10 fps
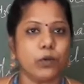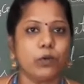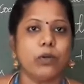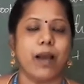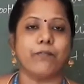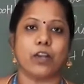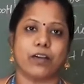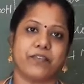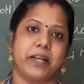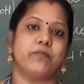You have to
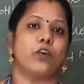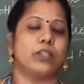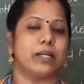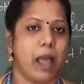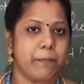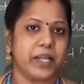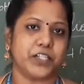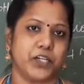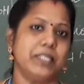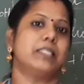refer it for the
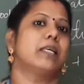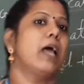tabulations.